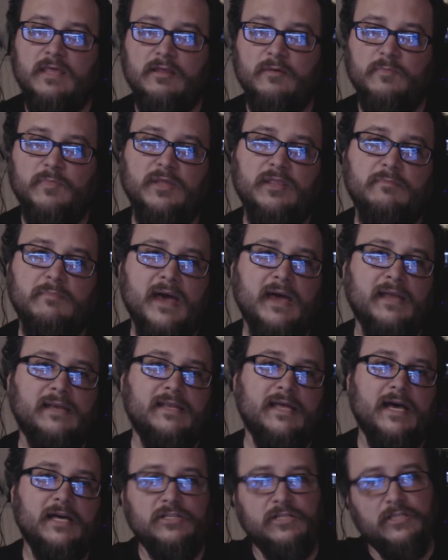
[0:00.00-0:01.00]
there'll be the mad
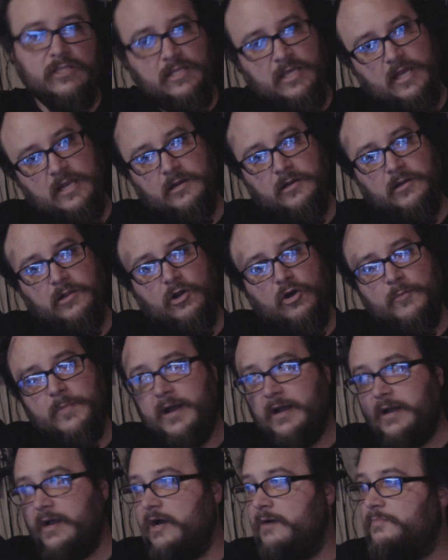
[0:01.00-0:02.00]
dash at the end, and it'll go
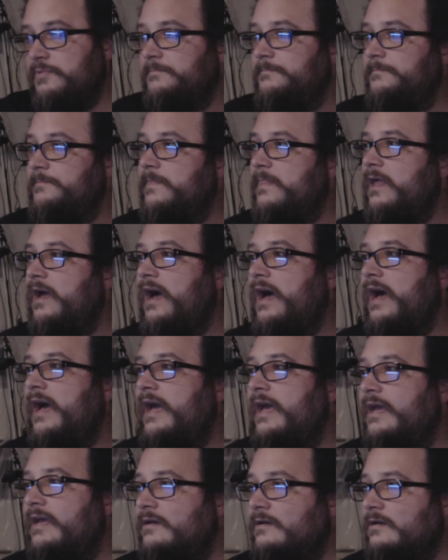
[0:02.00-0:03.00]
back up.
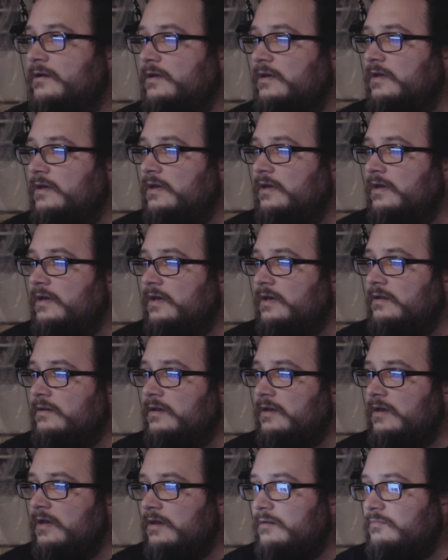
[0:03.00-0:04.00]
I
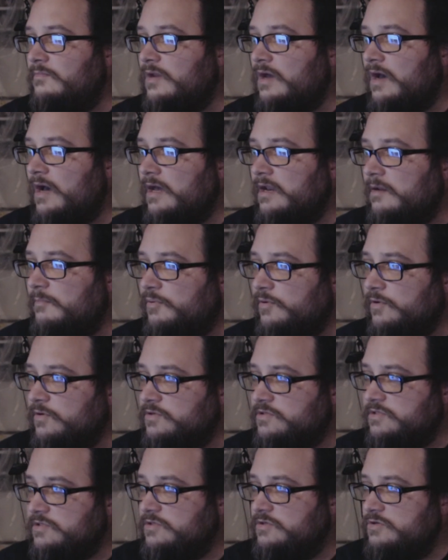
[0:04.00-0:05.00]
am not a
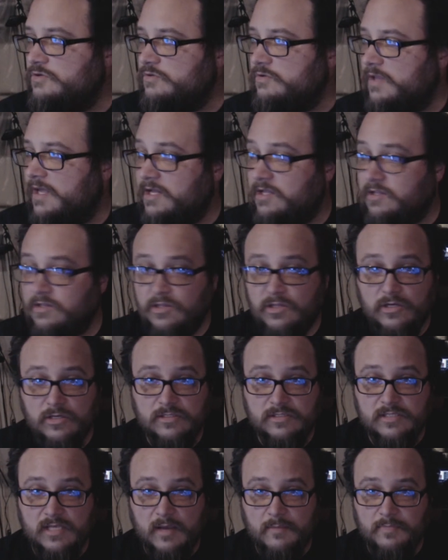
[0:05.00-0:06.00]
person who like
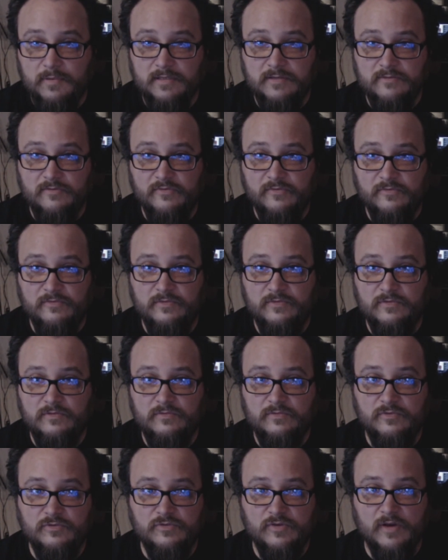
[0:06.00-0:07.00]
looks up and
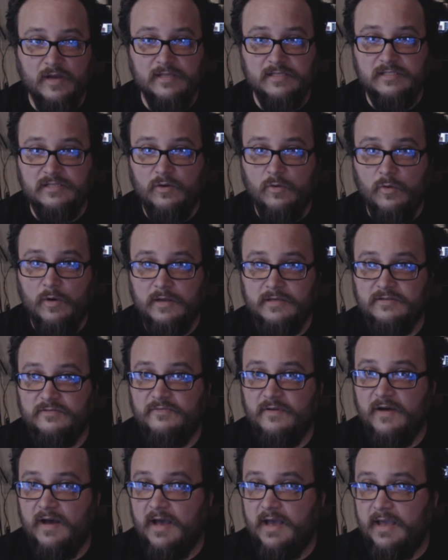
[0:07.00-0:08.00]
tries to
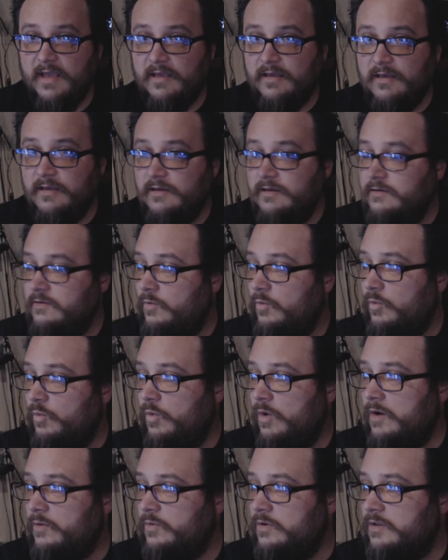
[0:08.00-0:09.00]
quantify
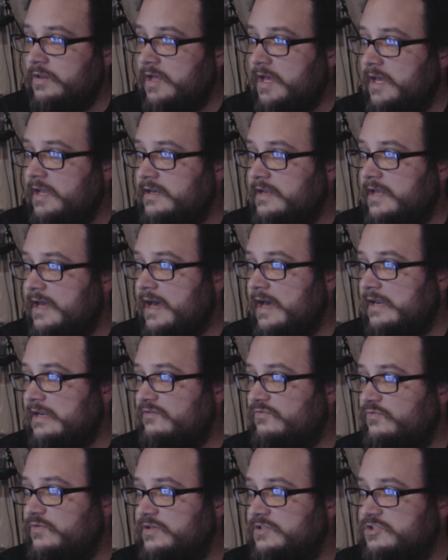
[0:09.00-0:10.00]
what we'll end at
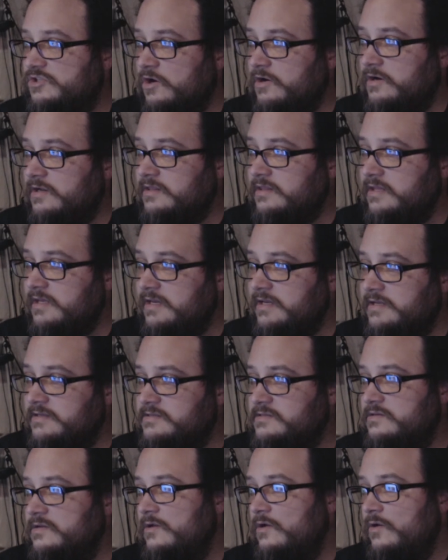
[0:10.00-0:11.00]
if we start at
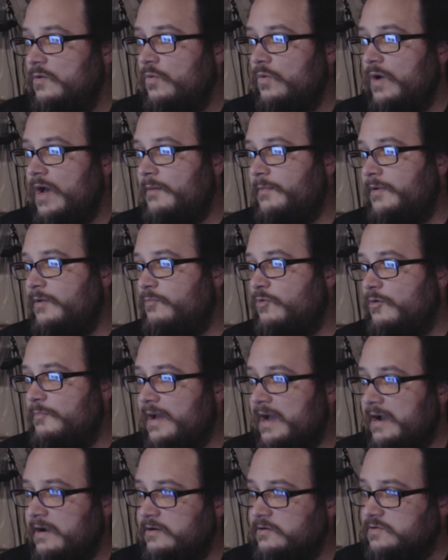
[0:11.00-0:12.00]
this, how many more
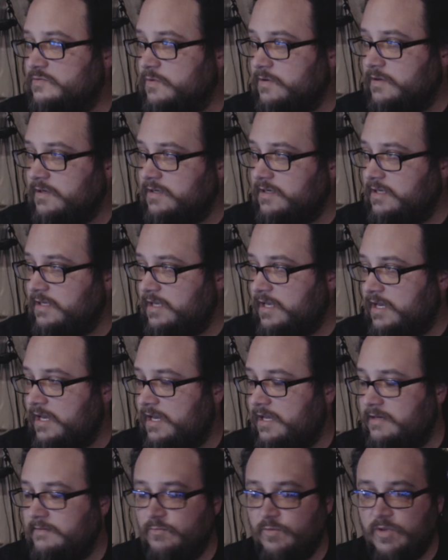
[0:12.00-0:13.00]
backers we're gonna
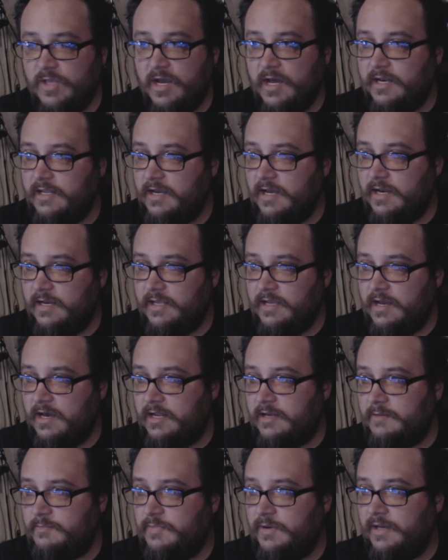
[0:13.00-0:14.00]
get, and yada yada
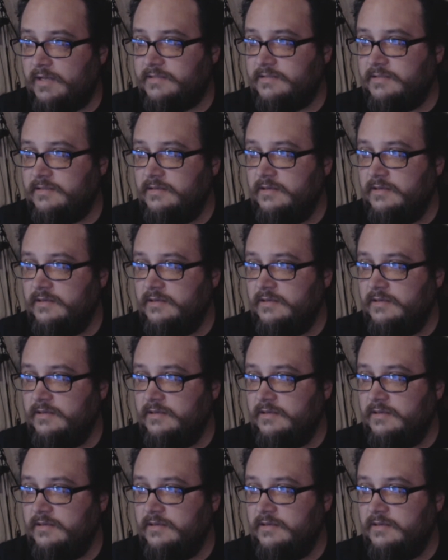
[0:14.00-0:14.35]
yada, but